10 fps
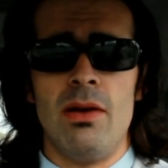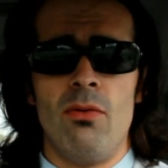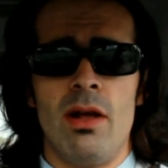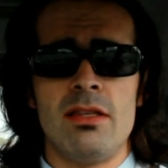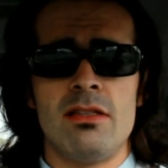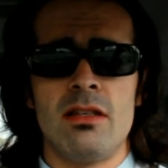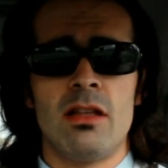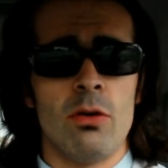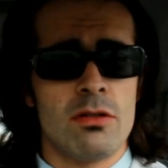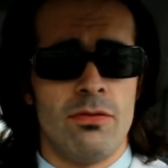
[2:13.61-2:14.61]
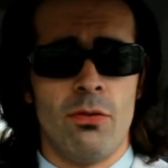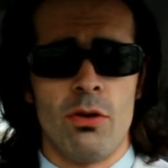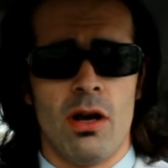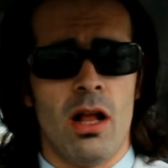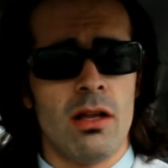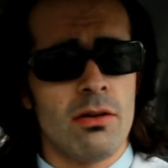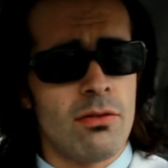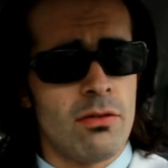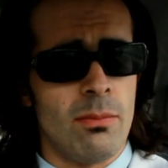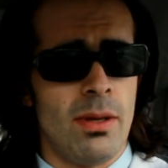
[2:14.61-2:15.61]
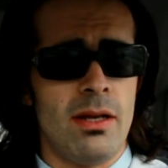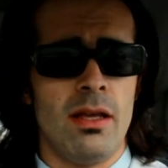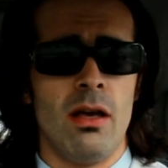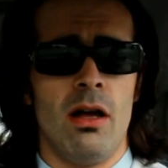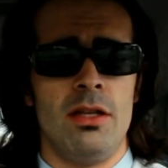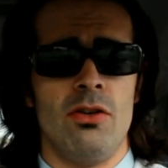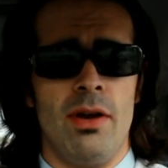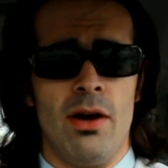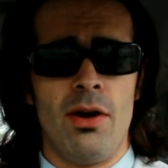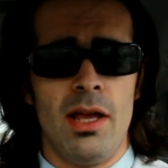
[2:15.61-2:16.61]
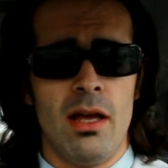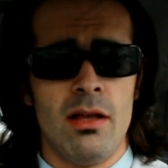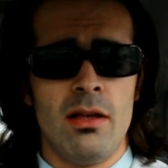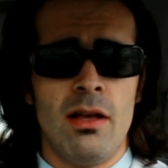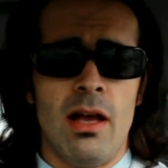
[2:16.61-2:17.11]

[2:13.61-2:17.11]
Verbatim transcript: It runs close to $4, depending on your area.